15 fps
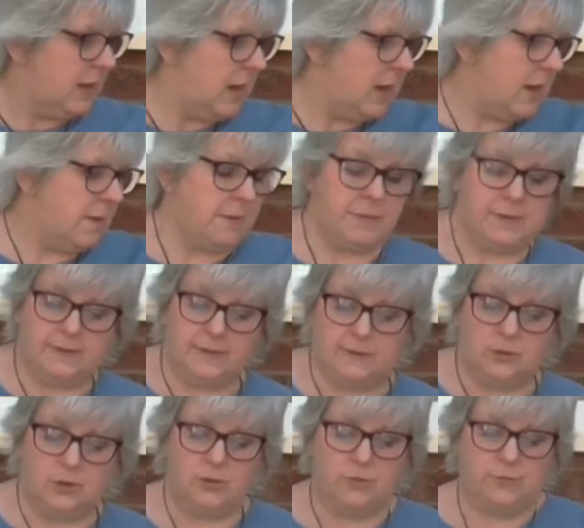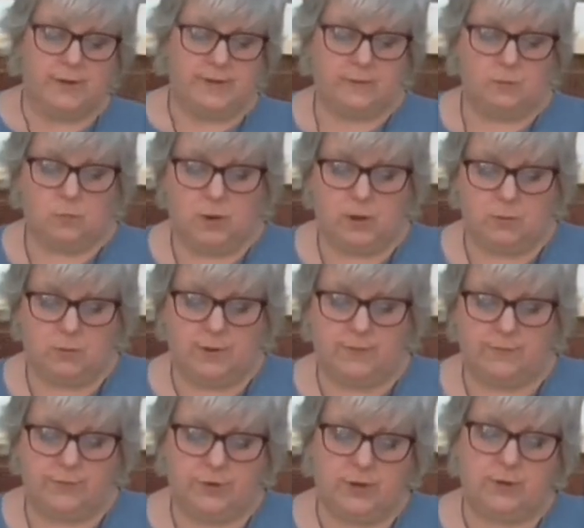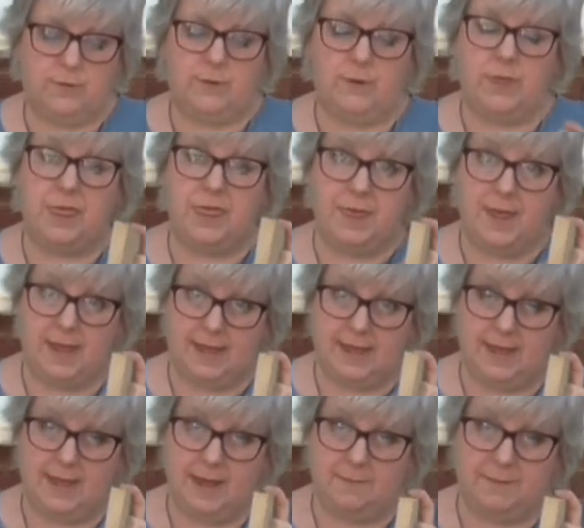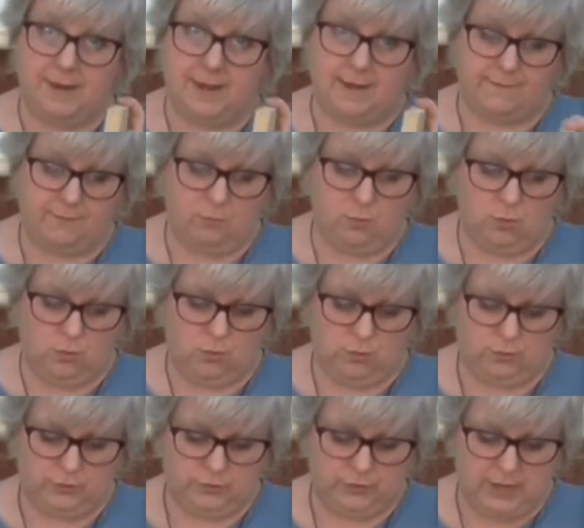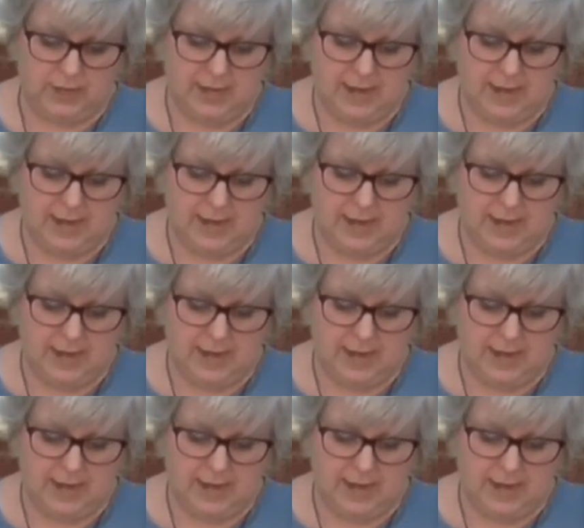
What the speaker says: and this is another reason why we've done thick MDF walls,